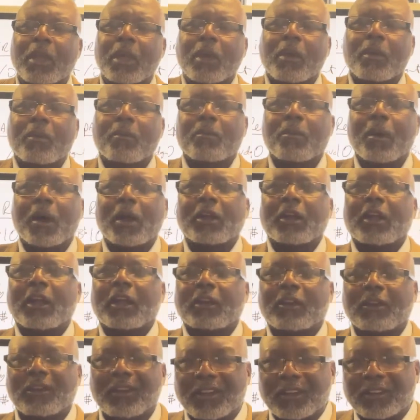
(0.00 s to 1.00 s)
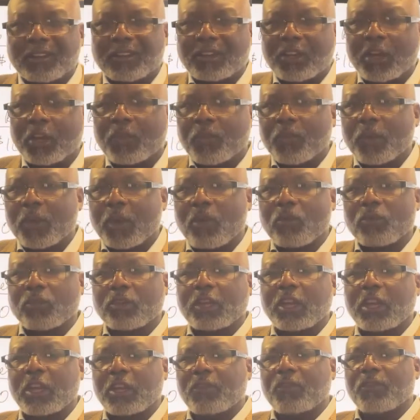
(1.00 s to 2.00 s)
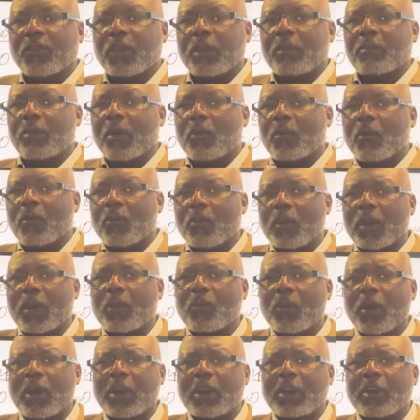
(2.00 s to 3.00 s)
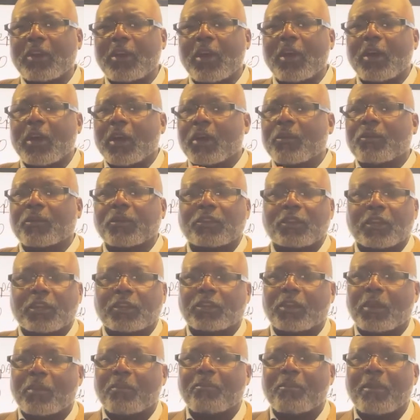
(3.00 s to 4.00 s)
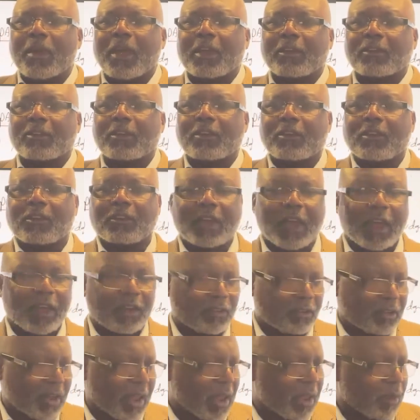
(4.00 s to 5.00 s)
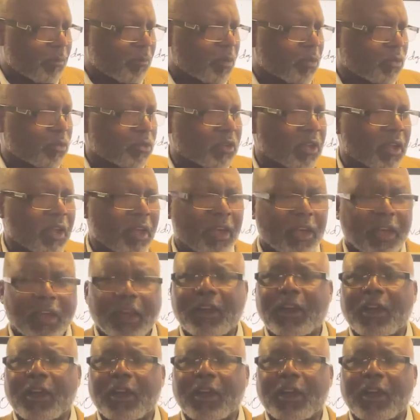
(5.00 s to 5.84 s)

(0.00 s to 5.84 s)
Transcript: But it looked different on TV. But when we went in there, it was just a mess. They just had tables, and they